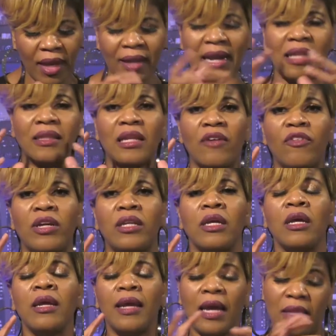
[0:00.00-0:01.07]
I love it
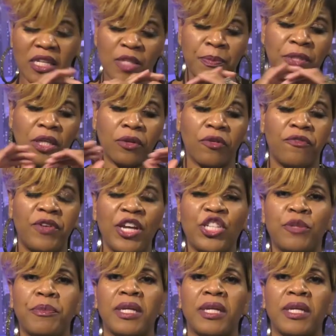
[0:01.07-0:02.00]
in this particular vision